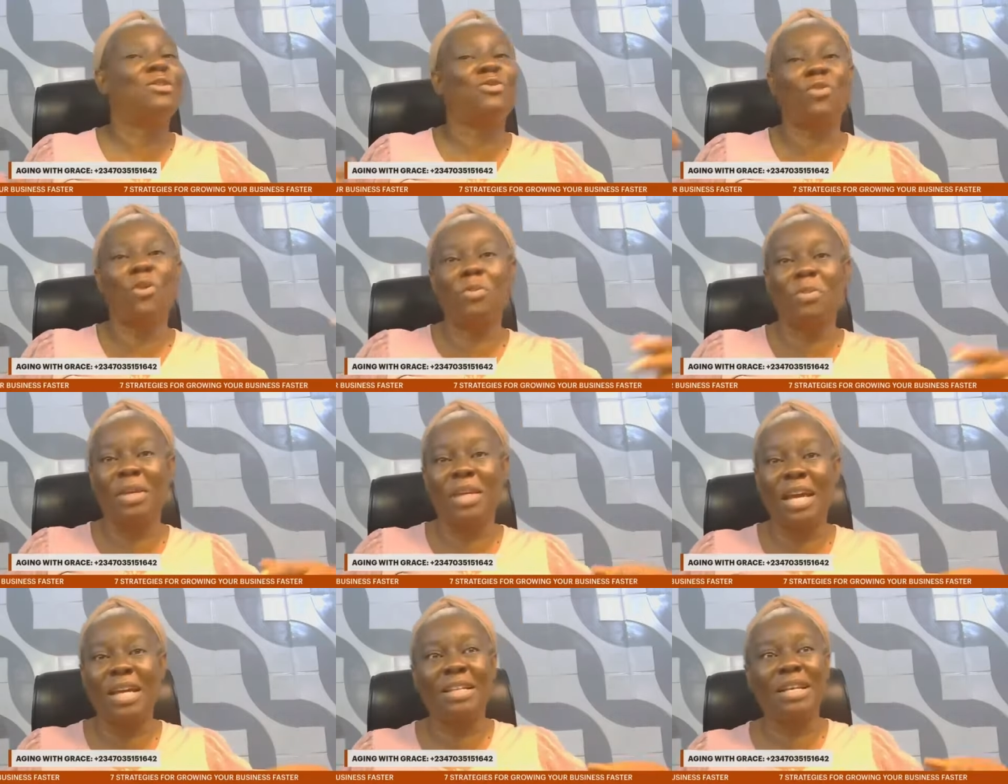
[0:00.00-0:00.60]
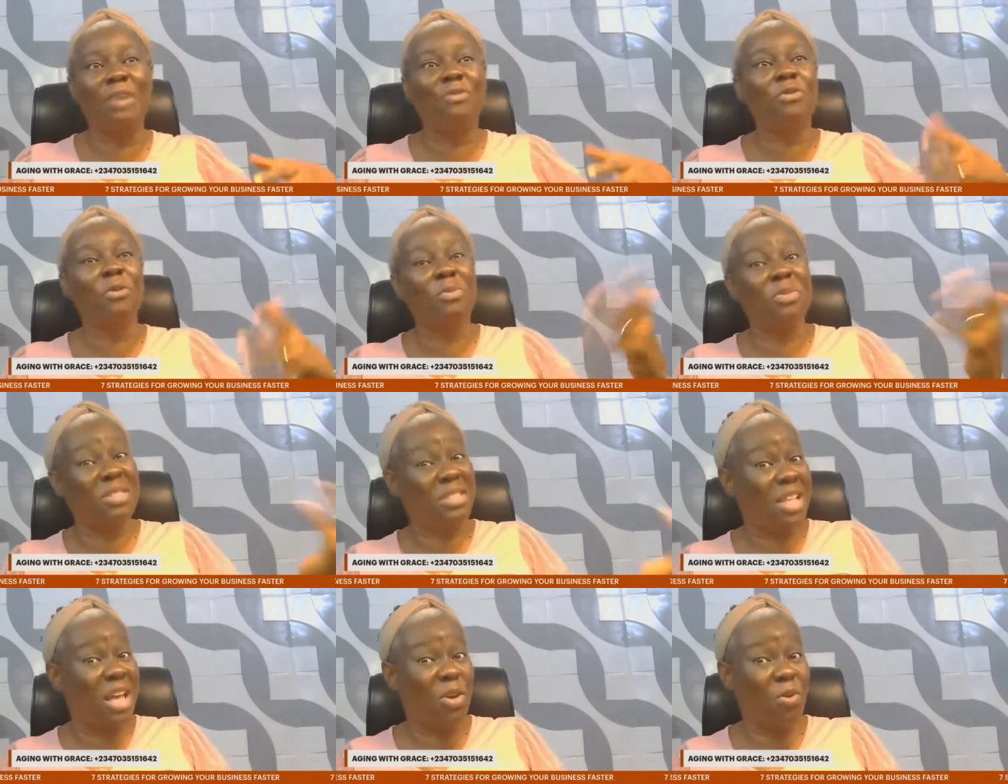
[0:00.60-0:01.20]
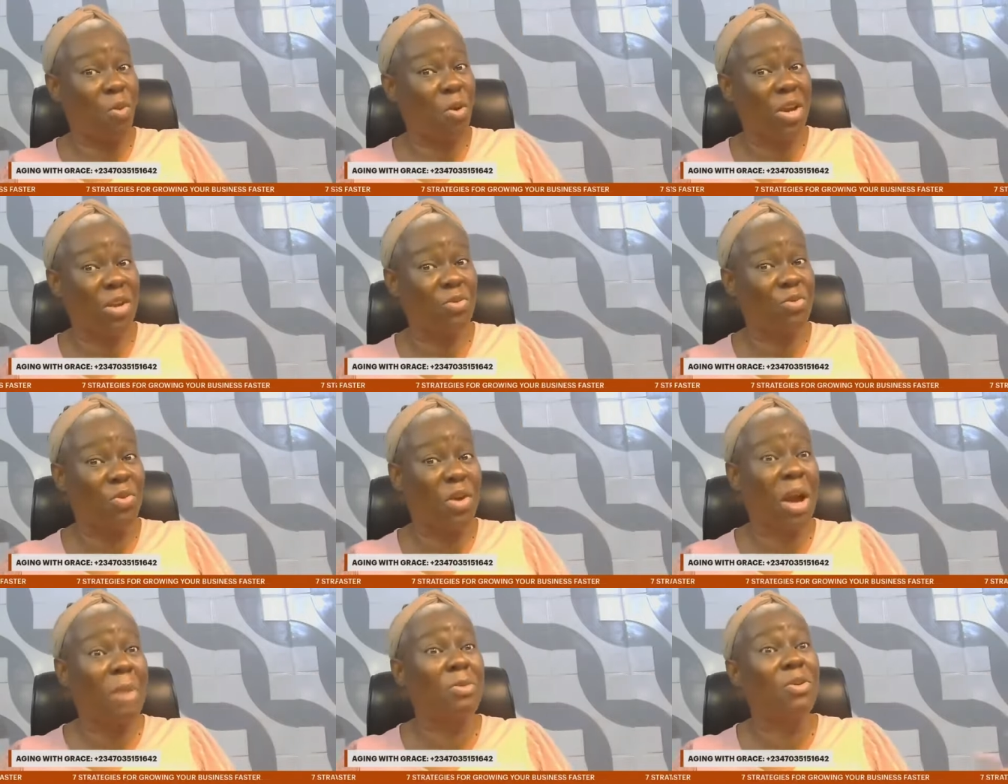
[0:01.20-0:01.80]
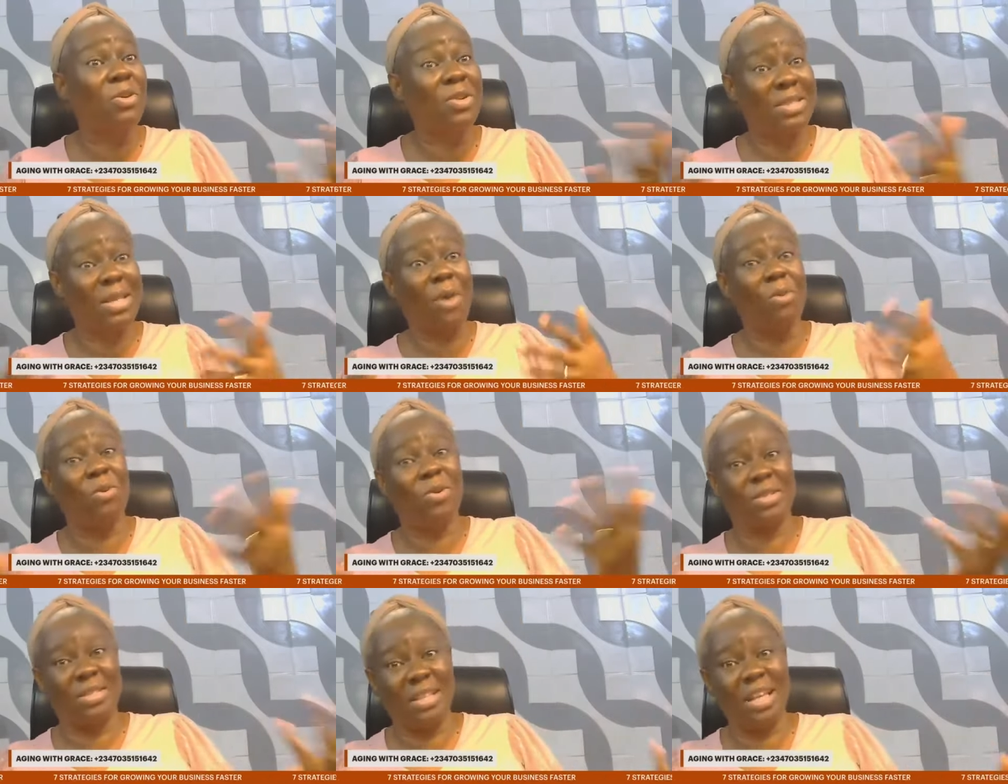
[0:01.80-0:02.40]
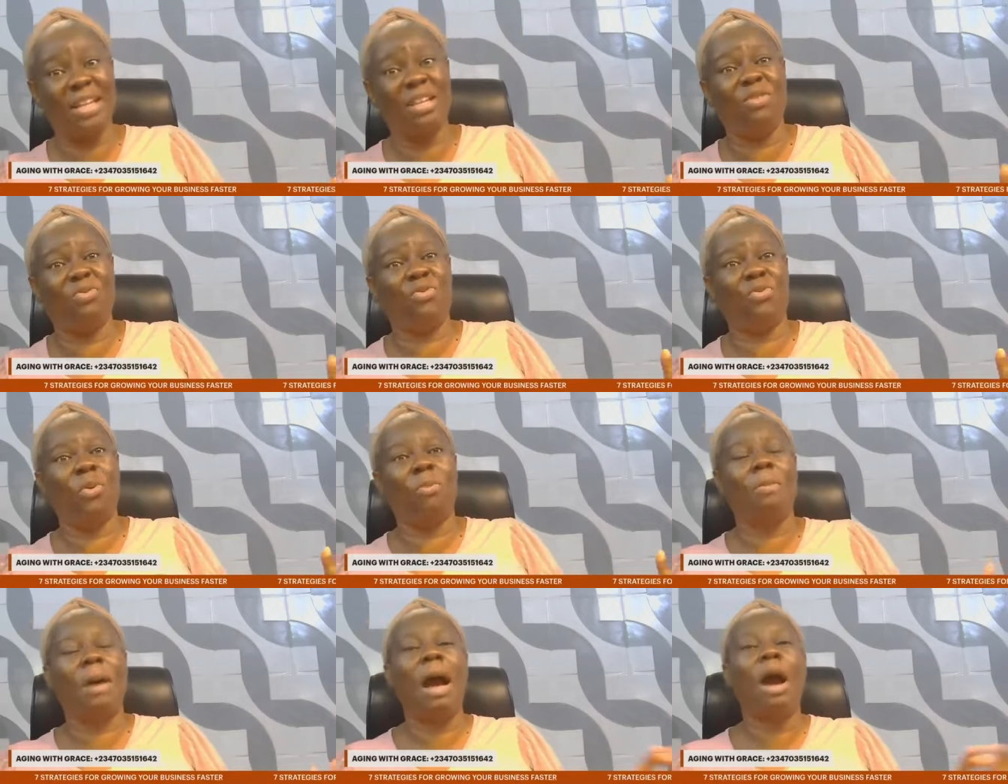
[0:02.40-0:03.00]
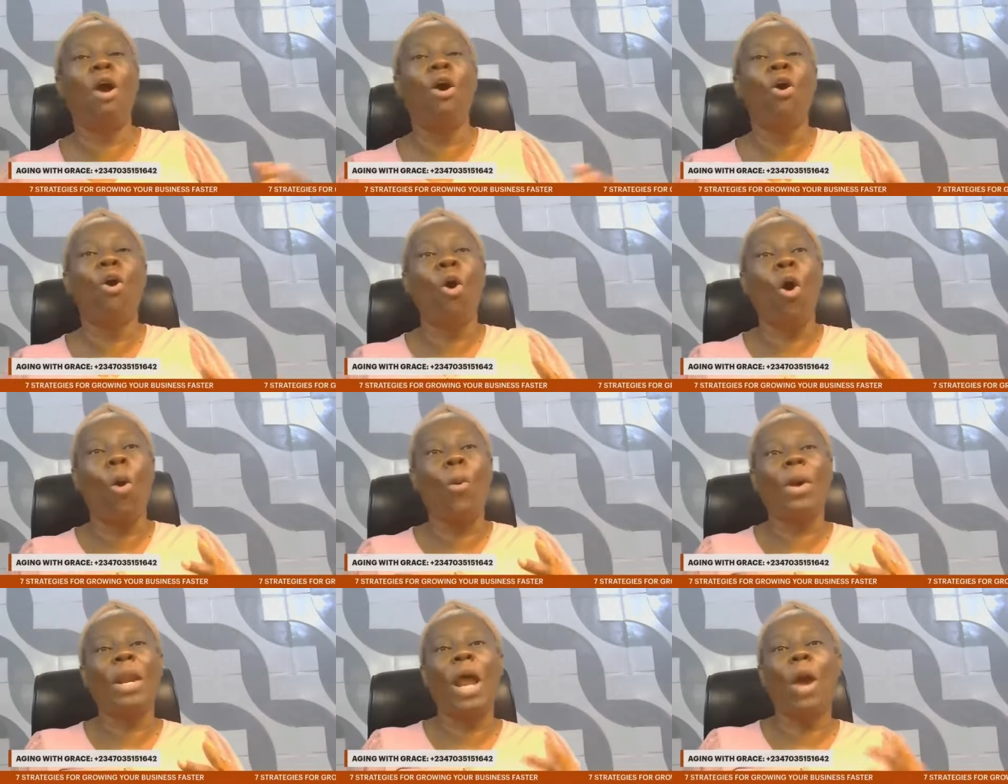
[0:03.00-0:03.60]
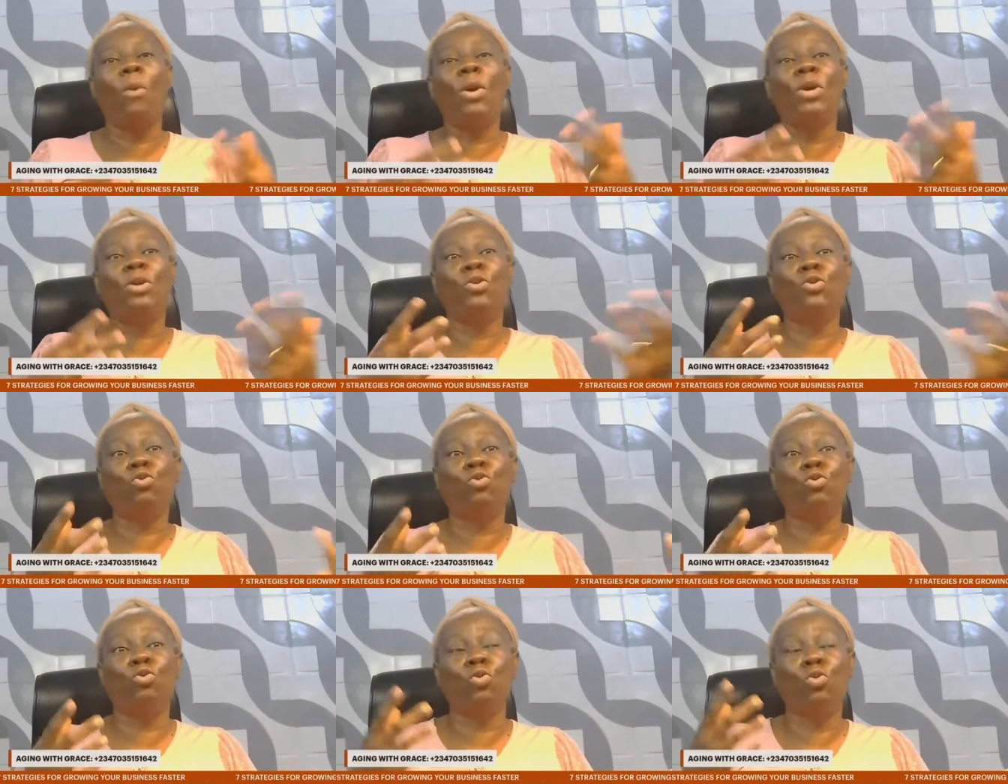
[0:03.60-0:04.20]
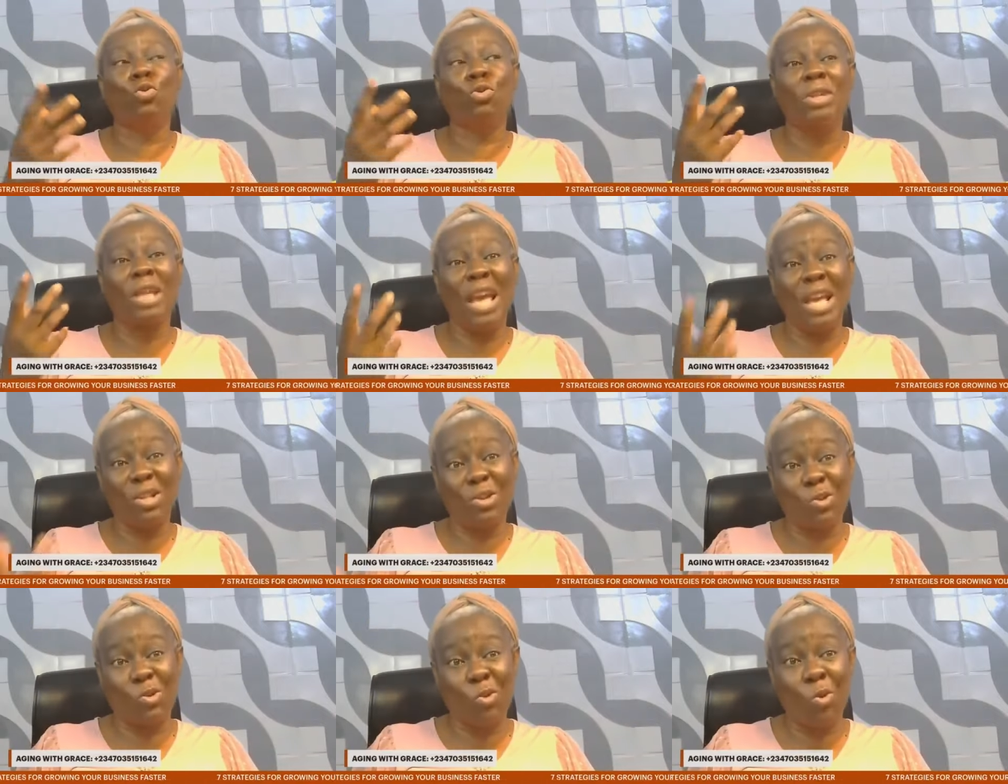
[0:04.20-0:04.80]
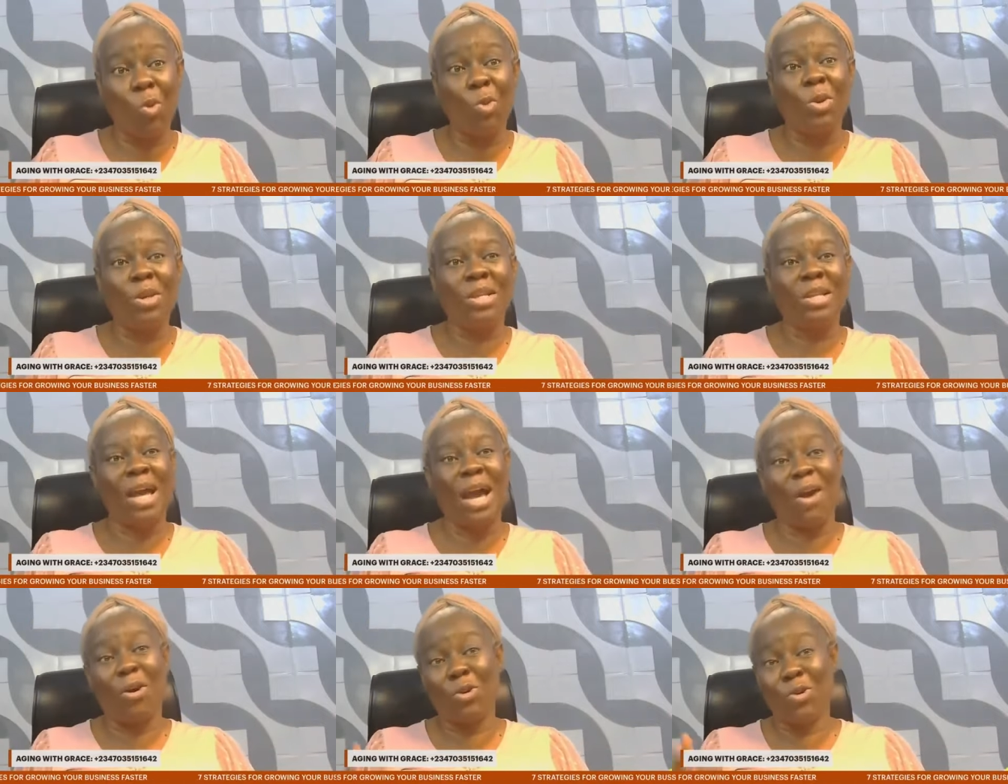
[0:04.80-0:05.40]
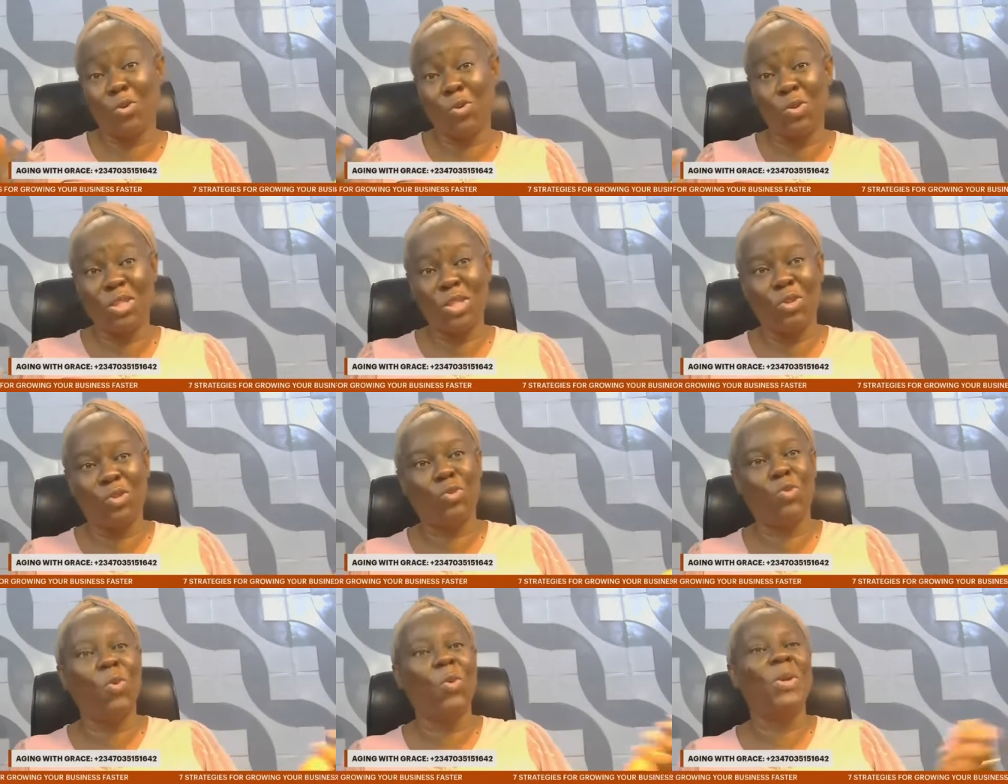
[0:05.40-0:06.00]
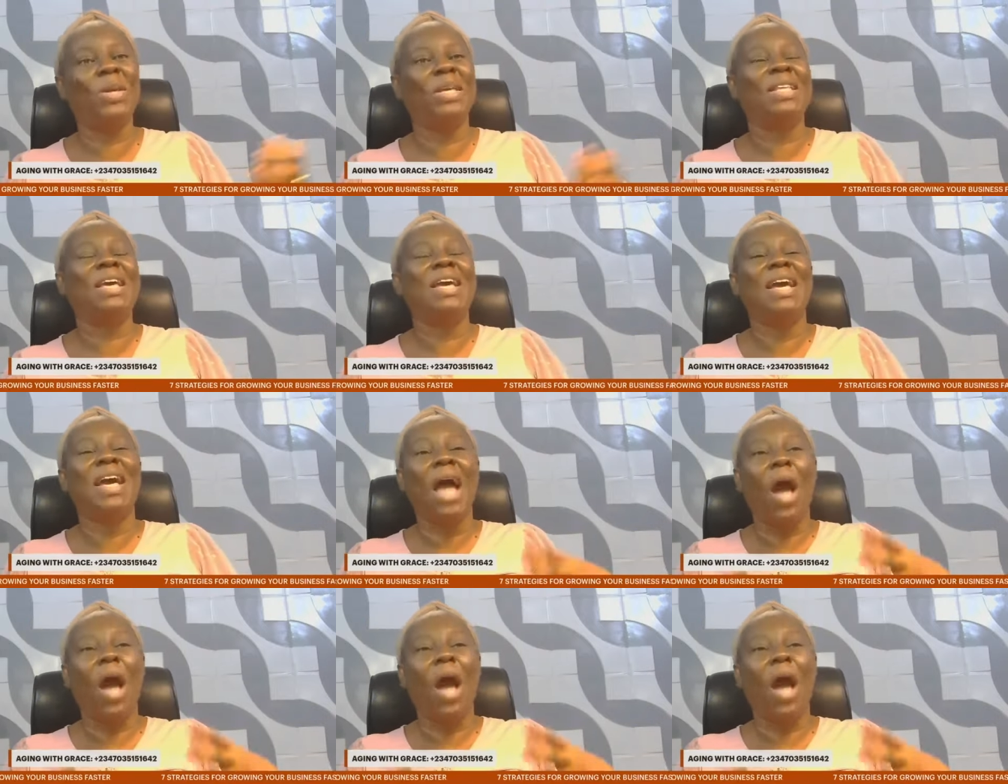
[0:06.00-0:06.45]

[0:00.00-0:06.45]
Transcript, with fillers: this for me, get that for me. It's like working for her because I was learning from her. Or when I went to do learn sewing, I also did sewing.